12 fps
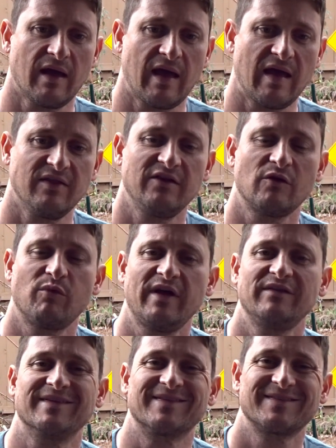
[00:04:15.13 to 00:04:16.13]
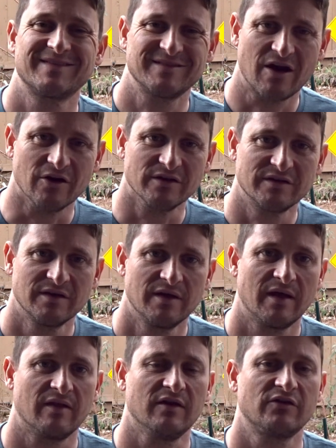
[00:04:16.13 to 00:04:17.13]
at least a place to start,
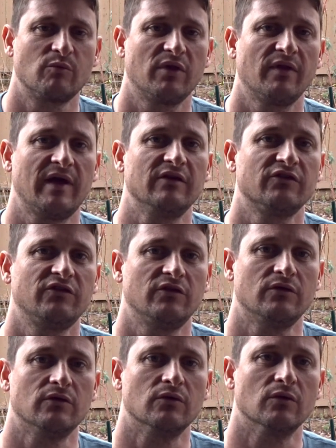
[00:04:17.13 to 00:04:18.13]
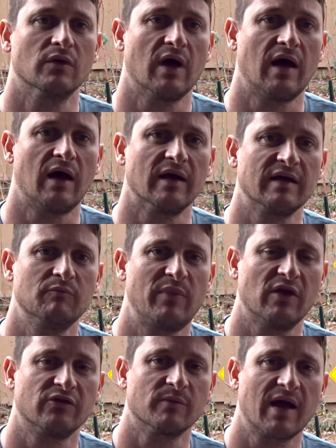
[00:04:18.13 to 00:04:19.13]
at least a place to
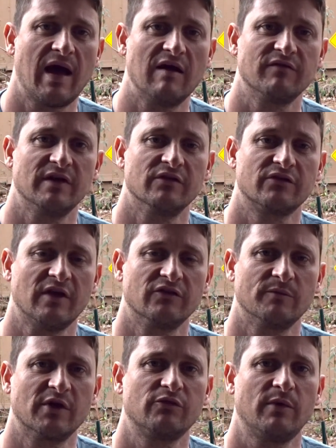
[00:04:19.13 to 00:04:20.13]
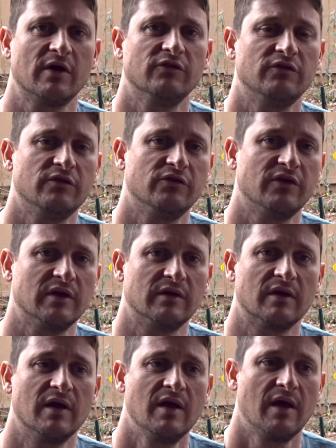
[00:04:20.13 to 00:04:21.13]
build some confidence and some experience using
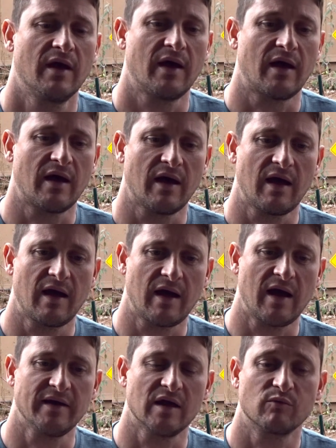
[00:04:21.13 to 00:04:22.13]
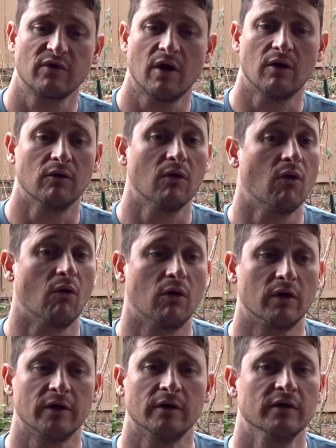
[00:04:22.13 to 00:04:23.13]
Ondea Pro
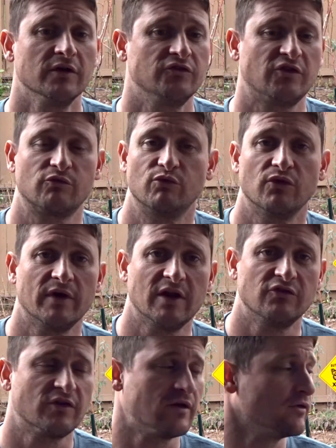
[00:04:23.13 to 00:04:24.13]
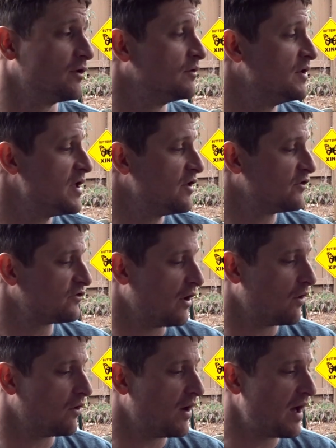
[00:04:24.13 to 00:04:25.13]
or just brewing in general.
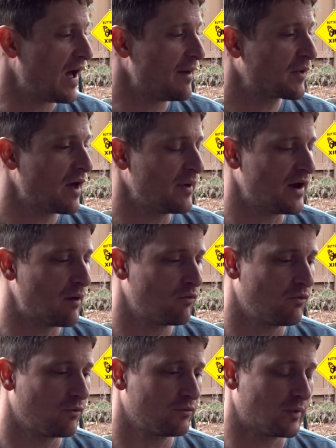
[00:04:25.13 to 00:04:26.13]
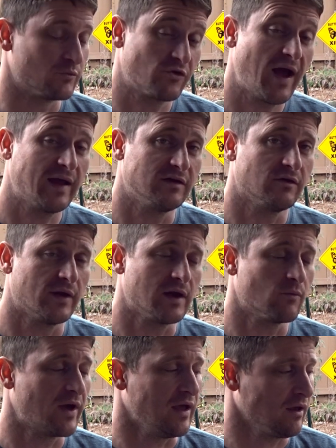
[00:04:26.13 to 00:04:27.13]
So I'm trying to
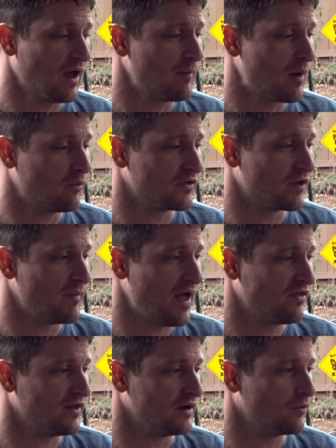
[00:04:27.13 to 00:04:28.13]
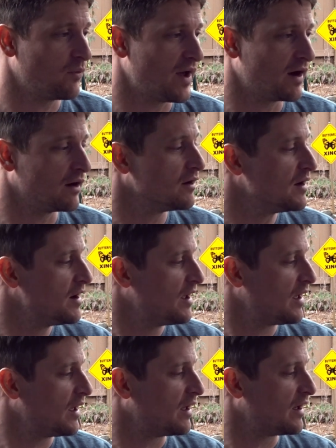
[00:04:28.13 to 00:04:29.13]
anyway, come up with a method where
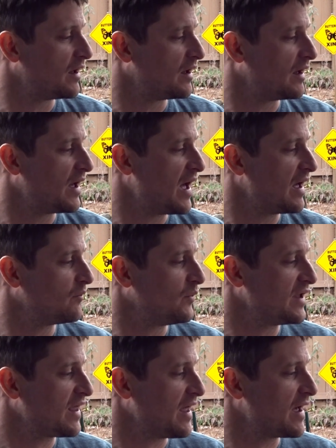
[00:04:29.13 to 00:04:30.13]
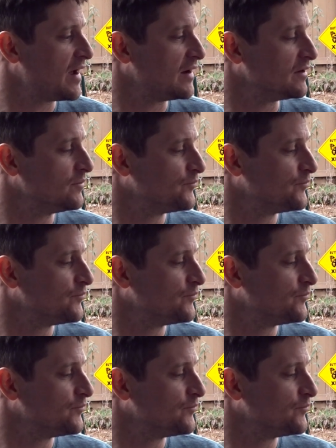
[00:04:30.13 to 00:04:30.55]
we can